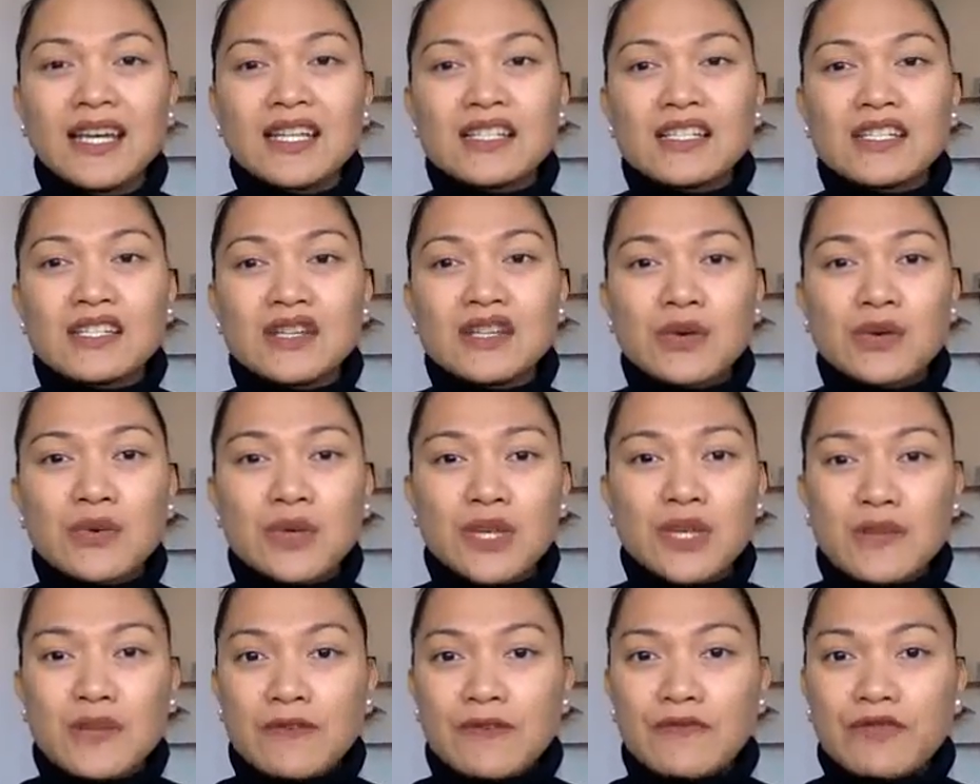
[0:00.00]
So
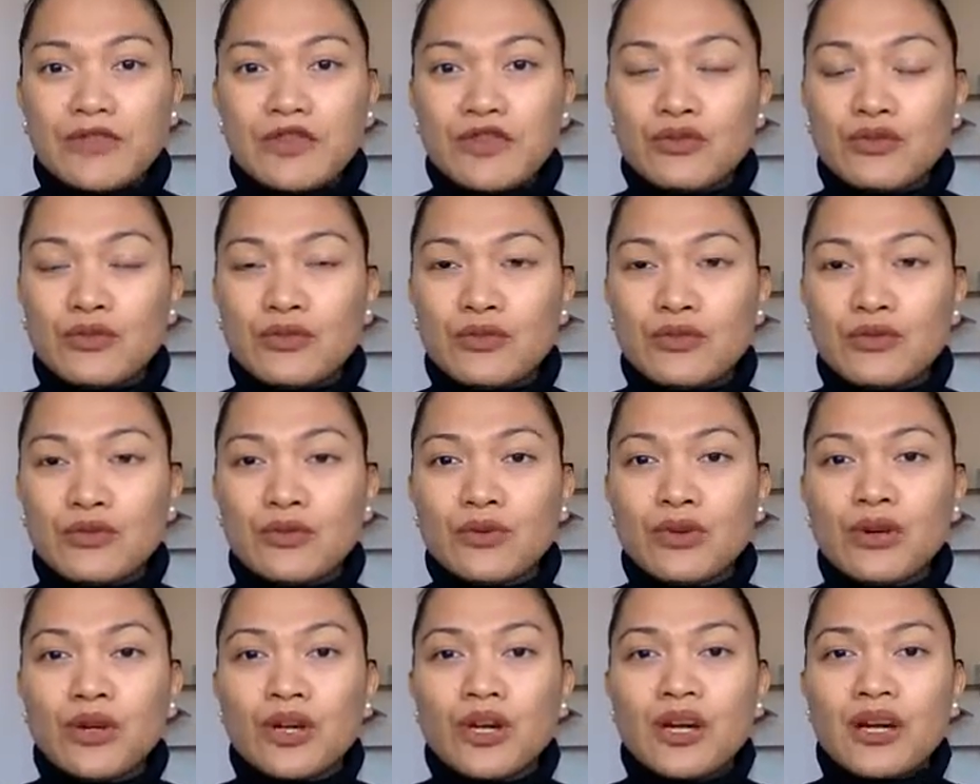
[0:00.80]
if
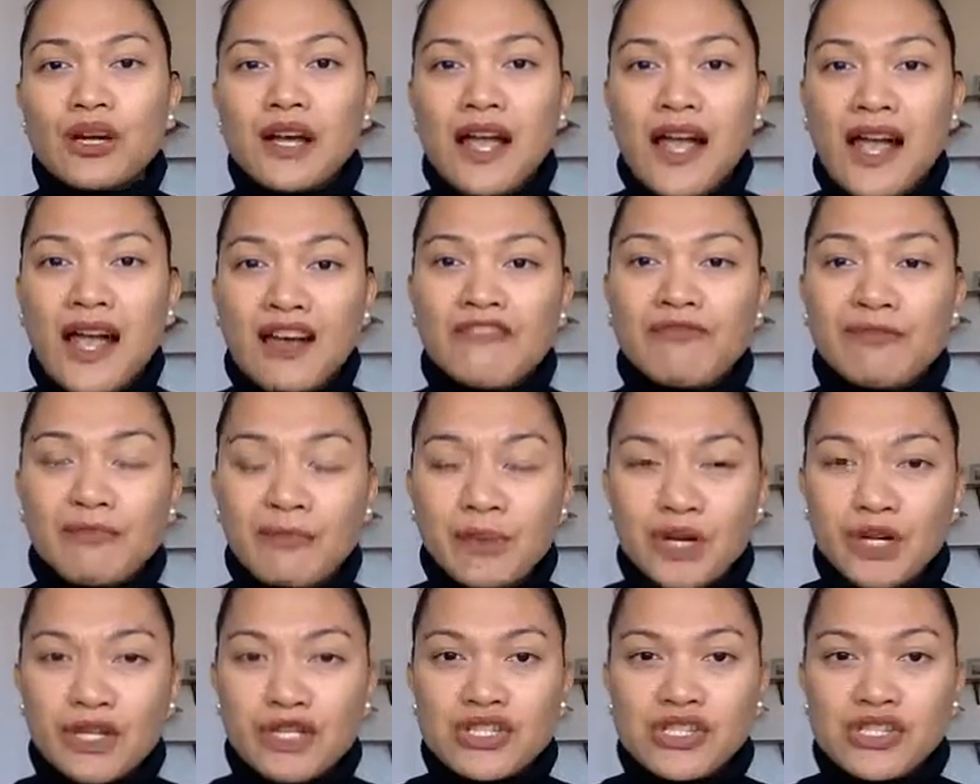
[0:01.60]
you have
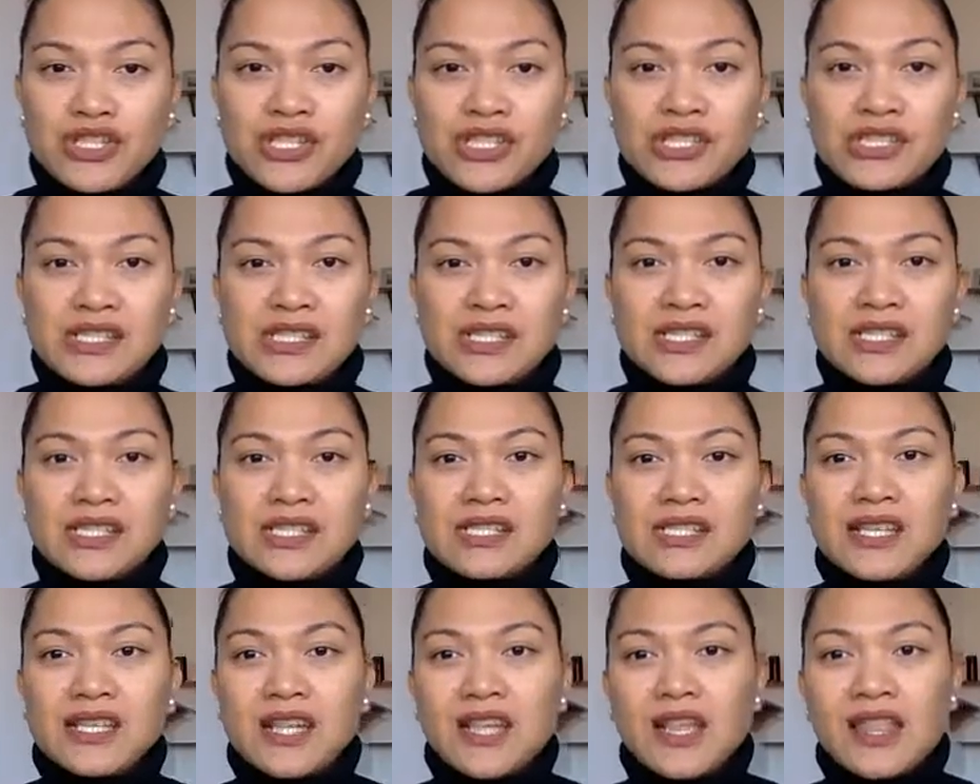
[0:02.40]

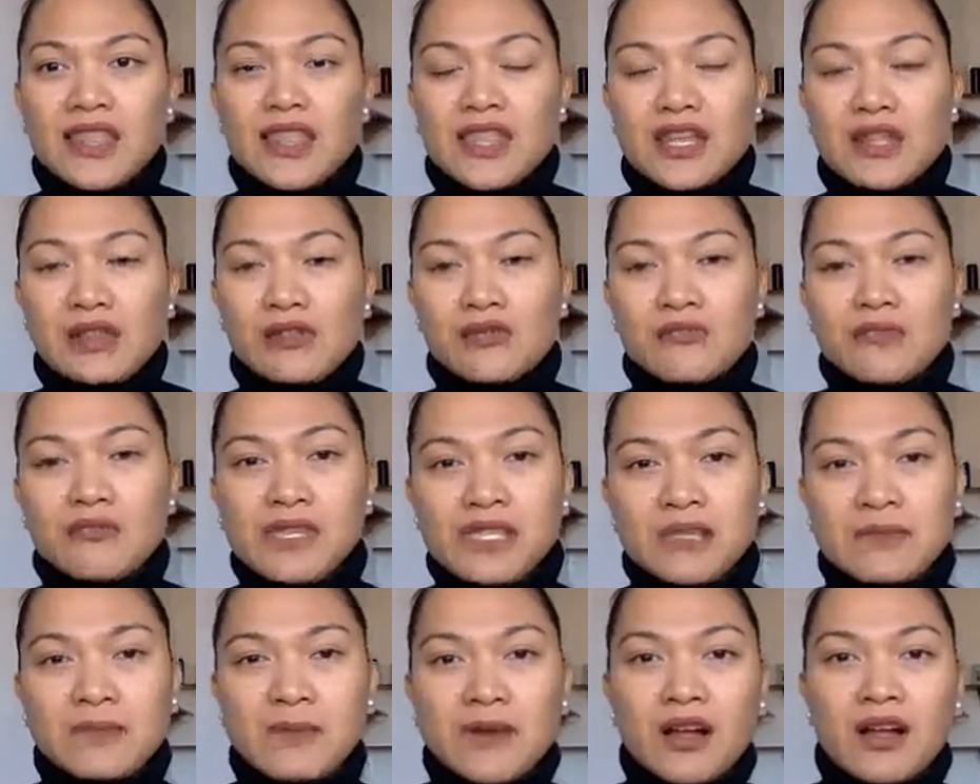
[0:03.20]
purchased the
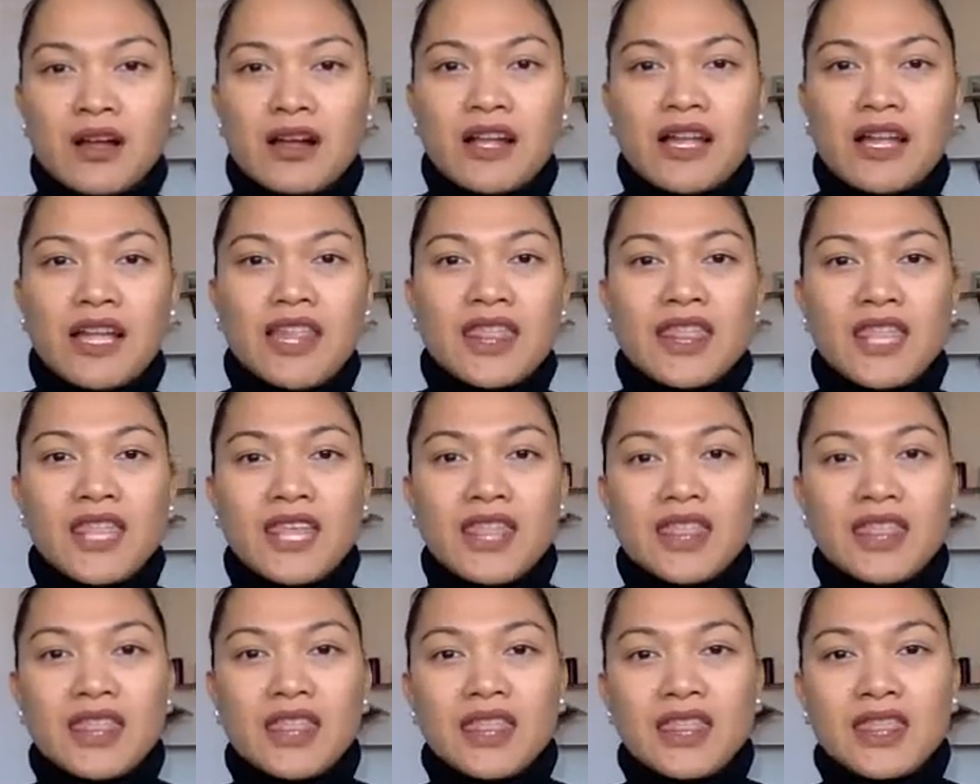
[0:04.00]
LumiSpa and
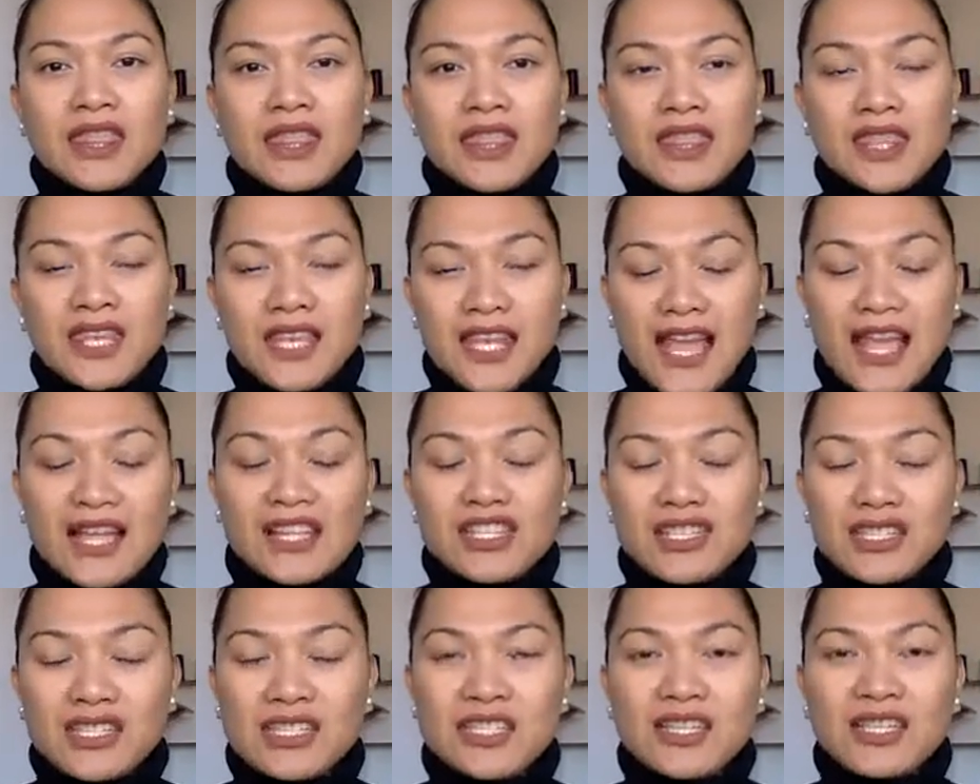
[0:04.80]
then the
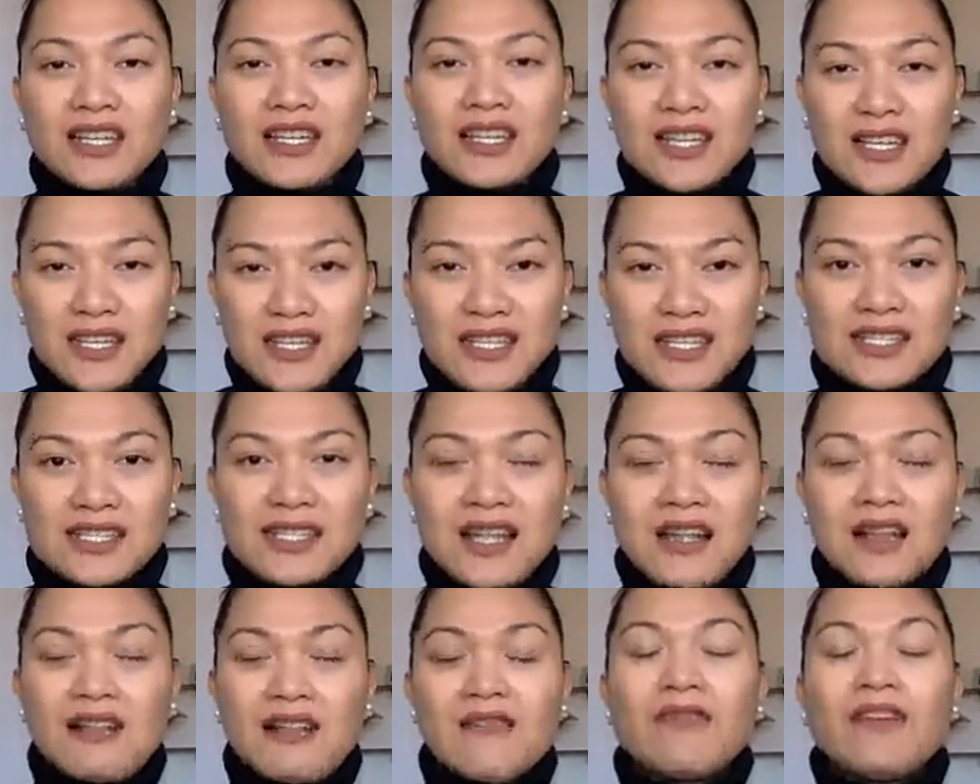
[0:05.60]
gadget
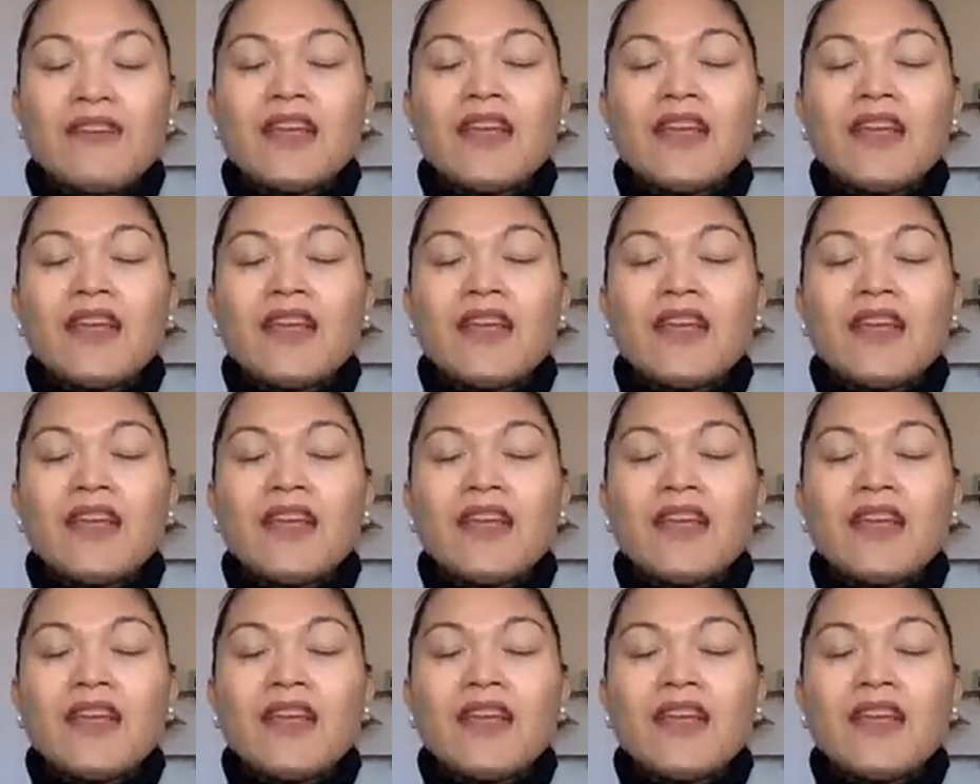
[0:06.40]
itself,